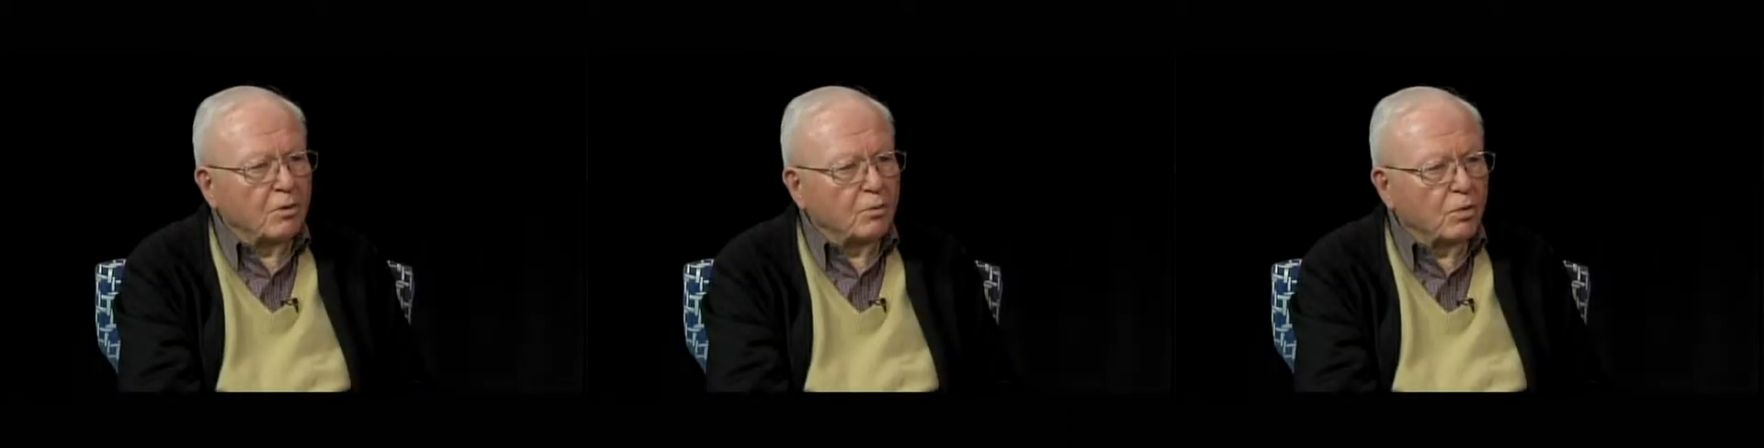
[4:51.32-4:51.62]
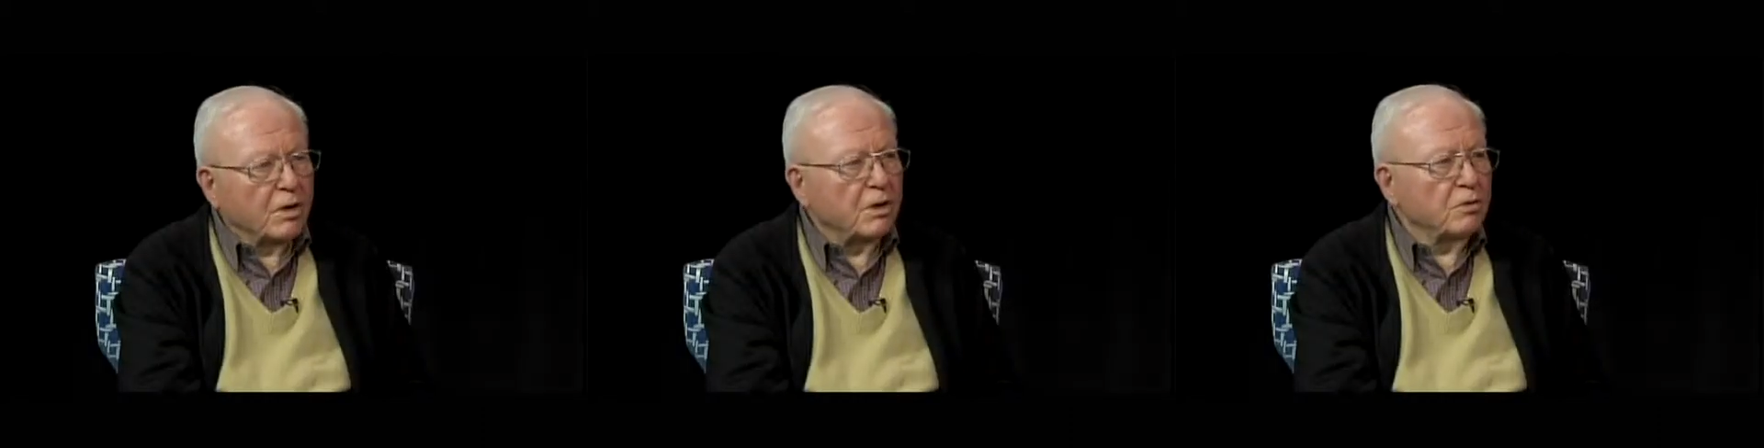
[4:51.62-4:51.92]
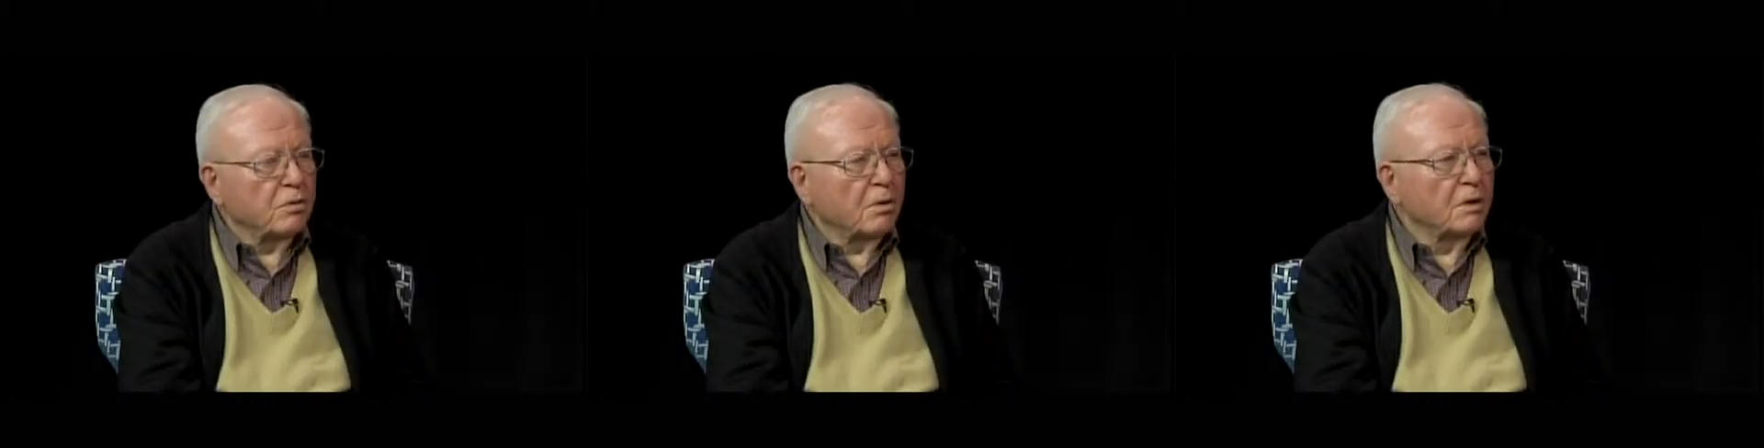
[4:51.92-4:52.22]
working
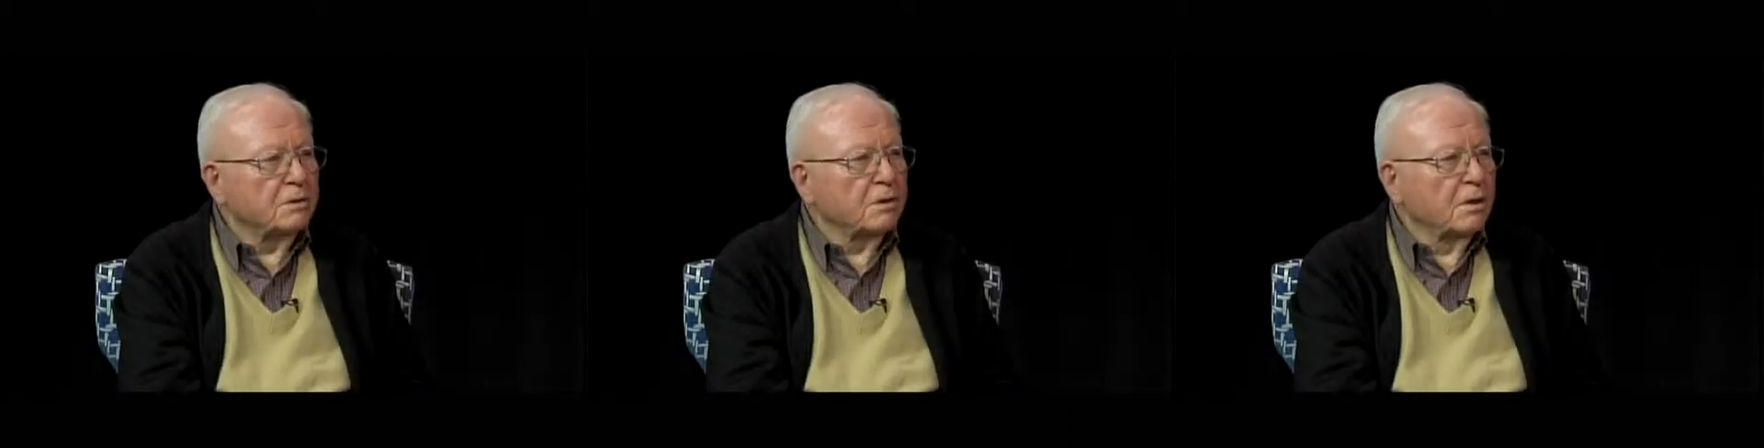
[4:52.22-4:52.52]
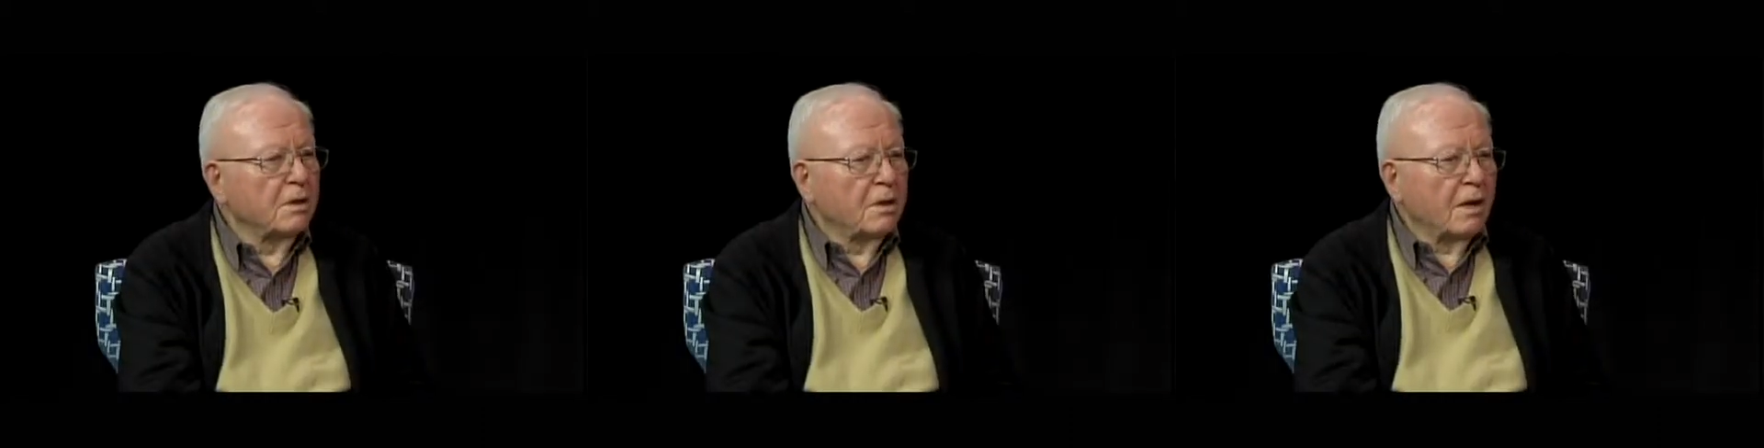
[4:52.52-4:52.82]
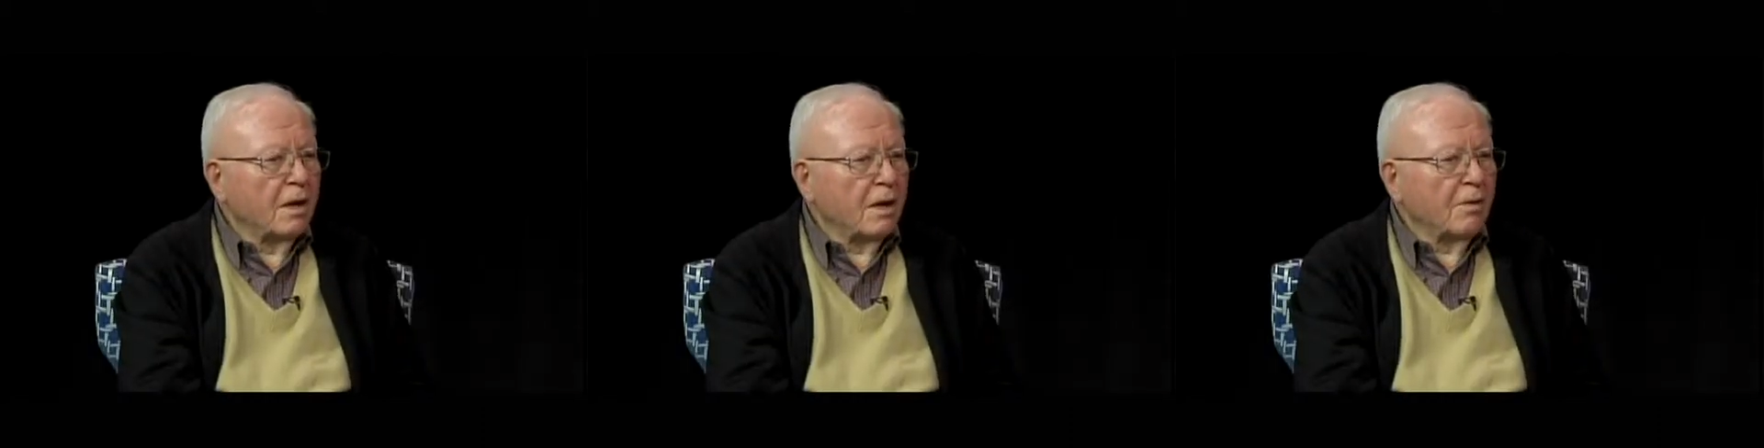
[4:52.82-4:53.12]
towards.
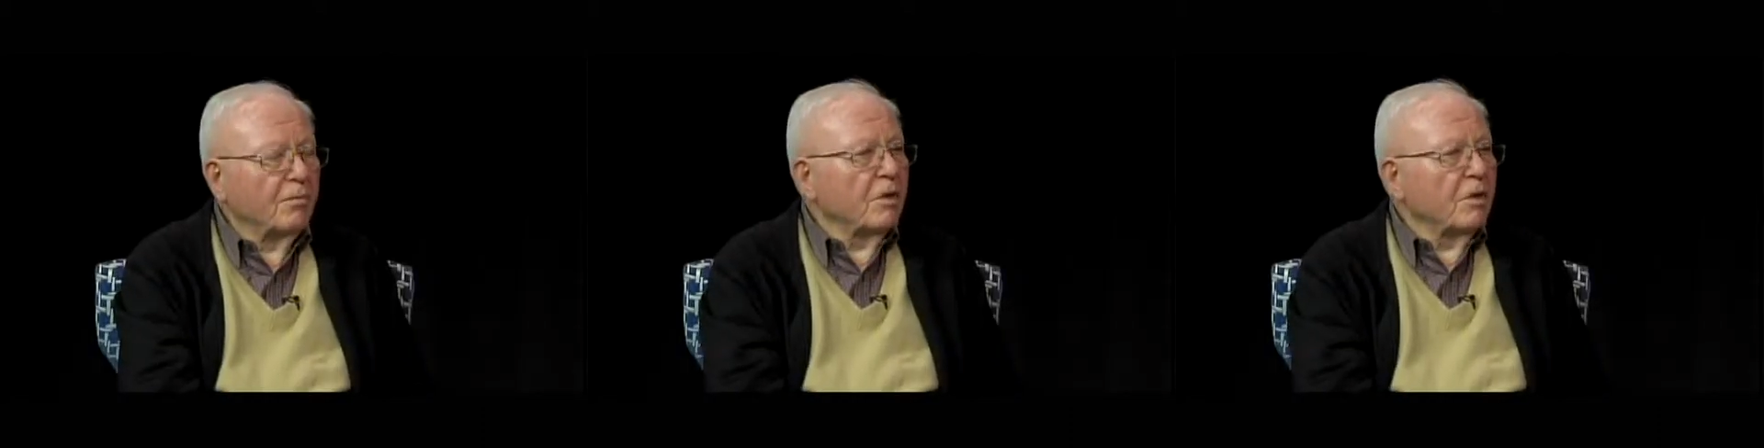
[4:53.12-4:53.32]
Um,